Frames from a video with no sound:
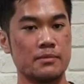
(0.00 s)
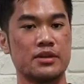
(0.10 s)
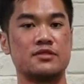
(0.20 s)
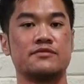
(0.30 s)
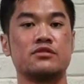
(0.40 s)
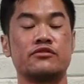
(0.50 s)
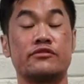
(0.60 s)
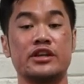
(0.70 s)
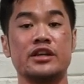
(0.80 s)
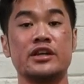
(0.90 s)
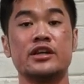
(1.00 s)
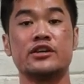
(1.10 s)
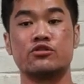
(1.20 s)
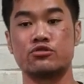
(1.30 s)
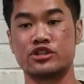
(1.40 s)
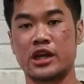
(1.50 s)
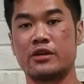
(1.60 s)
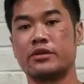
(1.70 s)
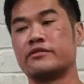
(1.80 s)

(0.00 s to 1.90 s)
please feel free to share it